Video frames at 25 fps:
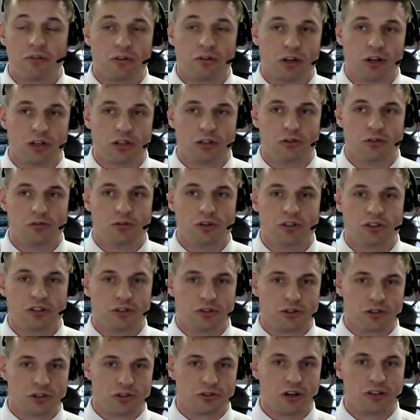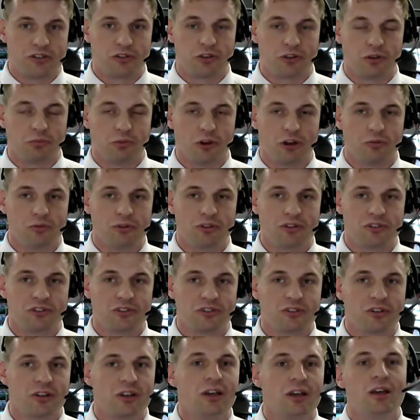around US interest rates at the
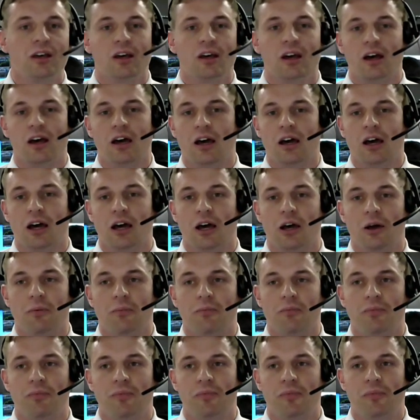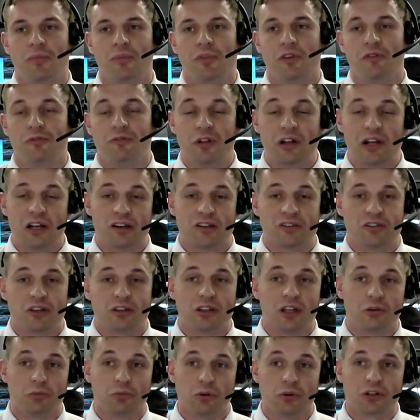moment, the feeling is
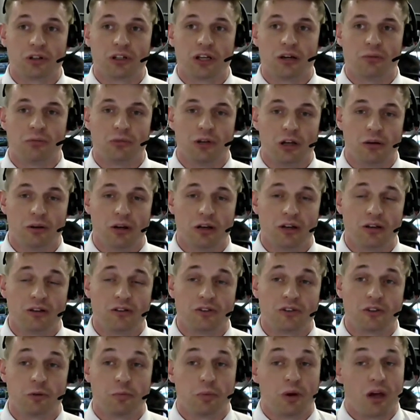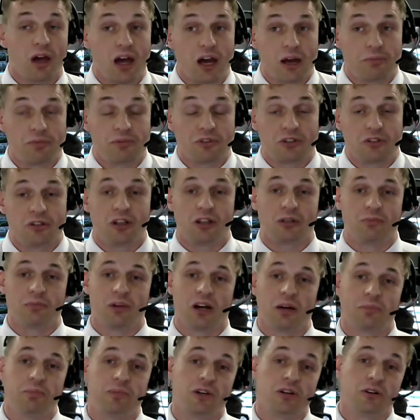that they will come lower. So perhaps it
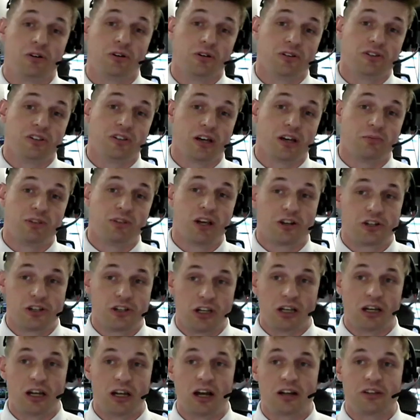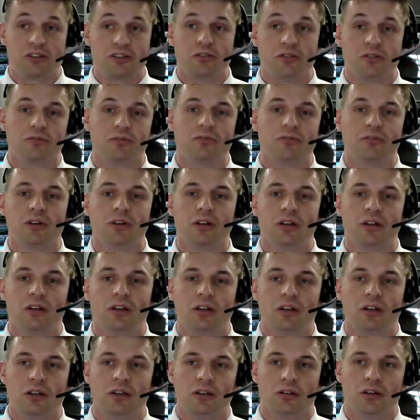might be a good time to actually get active
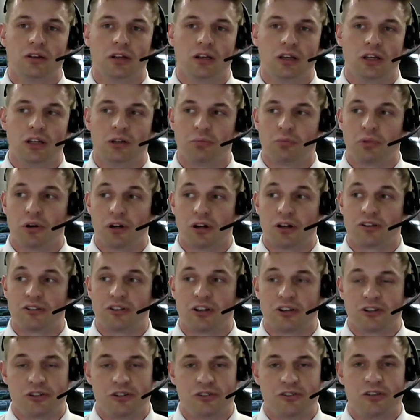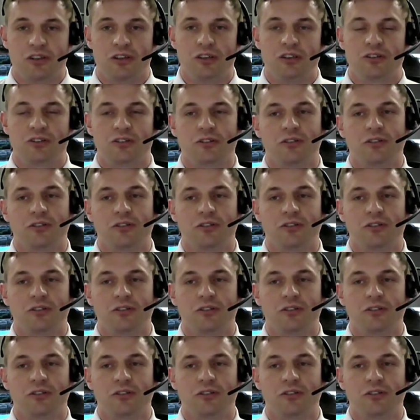in products such as these.